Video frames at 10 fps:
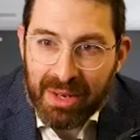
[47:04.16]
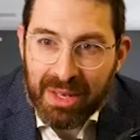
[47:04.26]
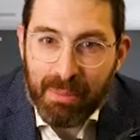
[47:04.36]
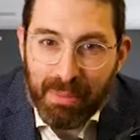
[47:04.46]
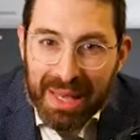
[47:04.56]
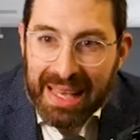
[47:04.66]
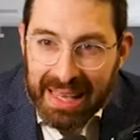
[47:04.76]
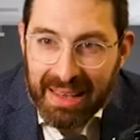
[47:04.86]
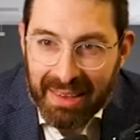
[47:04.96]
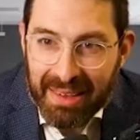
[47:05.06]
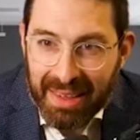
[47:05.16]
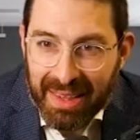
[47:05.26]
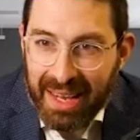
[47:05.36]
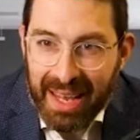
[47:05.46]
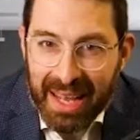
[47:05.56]
and just to be
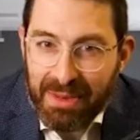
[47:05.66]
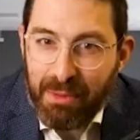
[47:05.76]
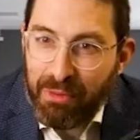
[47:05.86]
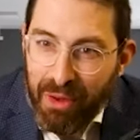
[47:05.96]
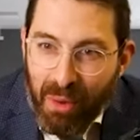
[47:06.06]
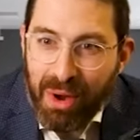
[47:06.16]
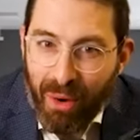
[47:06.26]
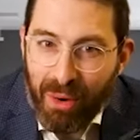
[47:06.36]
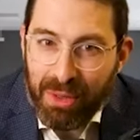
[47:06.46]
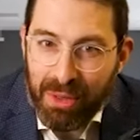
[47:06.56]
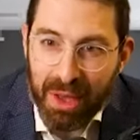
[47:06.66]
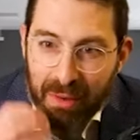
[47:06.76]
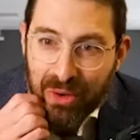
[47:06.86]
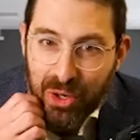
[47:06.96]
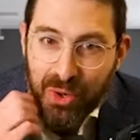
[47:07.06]
like it's a very hard
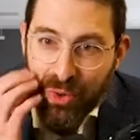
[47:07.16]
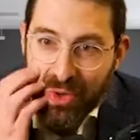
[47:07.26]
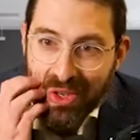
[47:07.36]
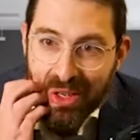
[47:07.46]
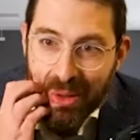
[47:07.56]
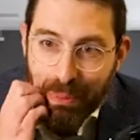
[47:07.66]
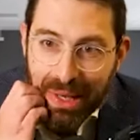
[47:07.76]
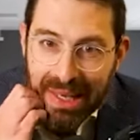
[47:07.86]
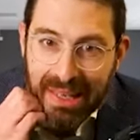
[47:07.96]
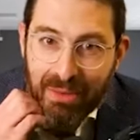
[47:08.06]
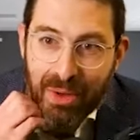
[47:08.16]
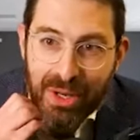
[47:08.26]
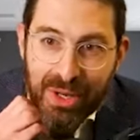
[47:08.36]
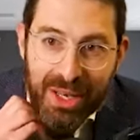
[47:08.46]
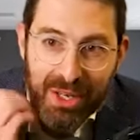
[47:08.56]
thing for Jews is to be, even though
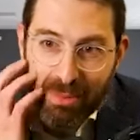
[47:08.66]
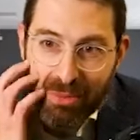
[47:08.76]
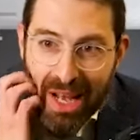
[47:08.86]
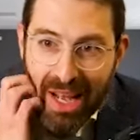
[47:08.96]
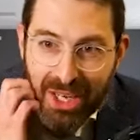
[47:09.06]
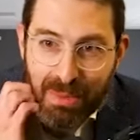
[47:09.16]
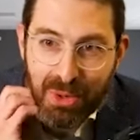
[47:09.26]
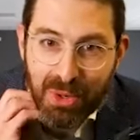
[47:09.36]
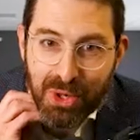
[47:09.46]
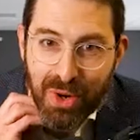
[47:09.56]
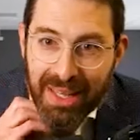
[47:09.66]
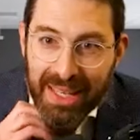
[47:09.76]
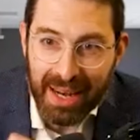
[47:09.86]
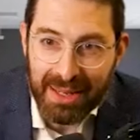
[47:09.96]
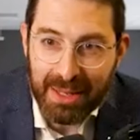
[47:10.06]
Hashem, Hashem's always trying
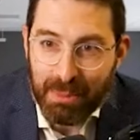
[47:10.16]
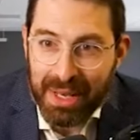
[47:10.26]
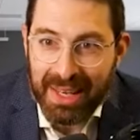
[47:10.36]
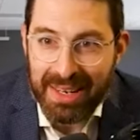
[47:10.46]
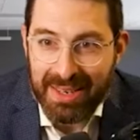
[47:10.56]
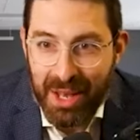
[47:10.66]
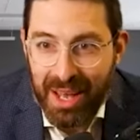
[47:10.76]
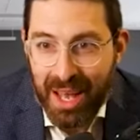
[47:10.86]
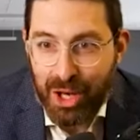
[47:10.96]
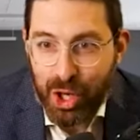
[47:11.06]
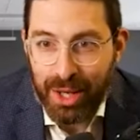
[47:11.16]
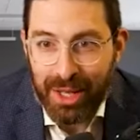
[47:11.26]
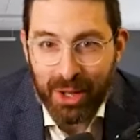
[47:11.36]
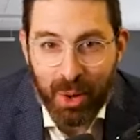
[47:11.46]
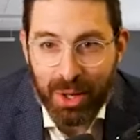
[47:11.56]
to get us to be, and He's shutting
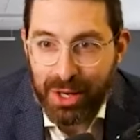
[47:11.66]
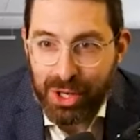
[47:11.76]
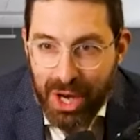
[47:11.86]
down the world on